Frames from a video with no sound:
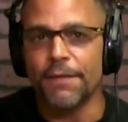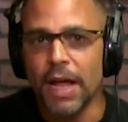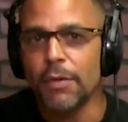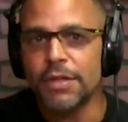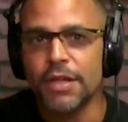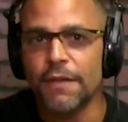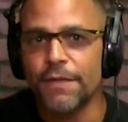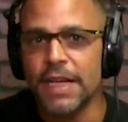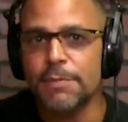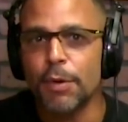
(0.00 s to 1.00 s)
If you follow
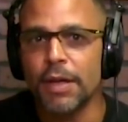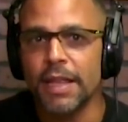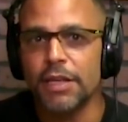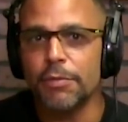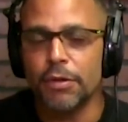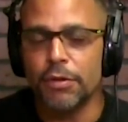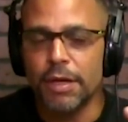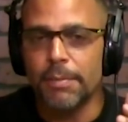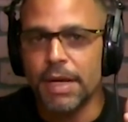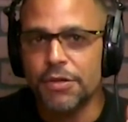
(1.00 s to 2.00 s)
us on Facebook, then
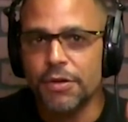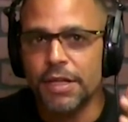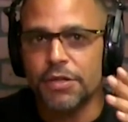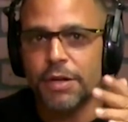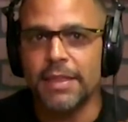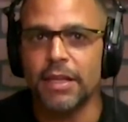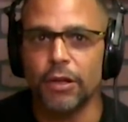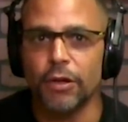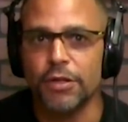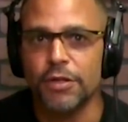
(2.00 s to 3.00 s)
you can make sure that you
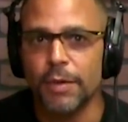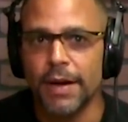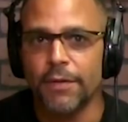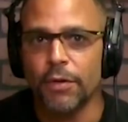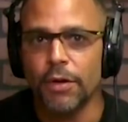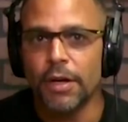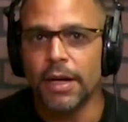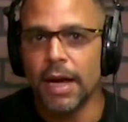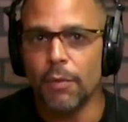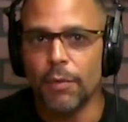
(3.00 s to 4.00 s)
get the alerts
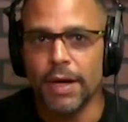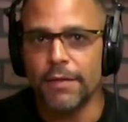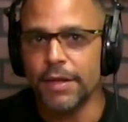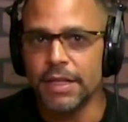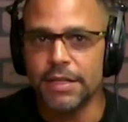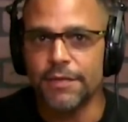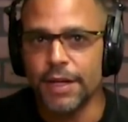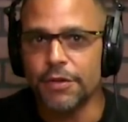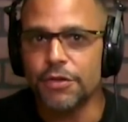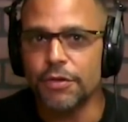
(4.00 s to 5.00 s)
whenever
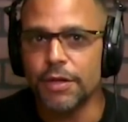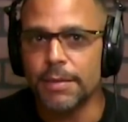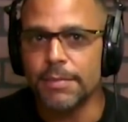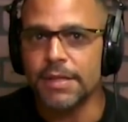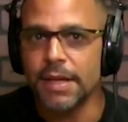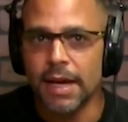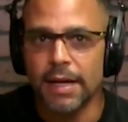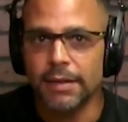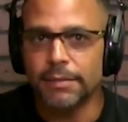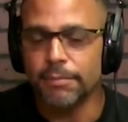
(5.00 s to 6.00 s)
these video
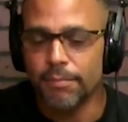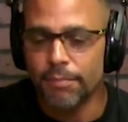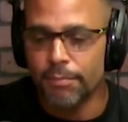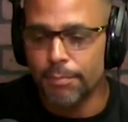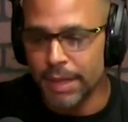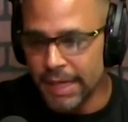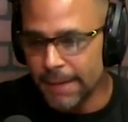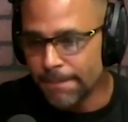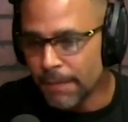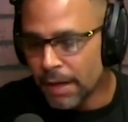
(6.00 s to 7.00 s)
streams
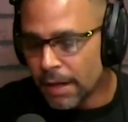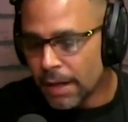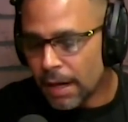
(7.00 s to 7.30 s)
begin.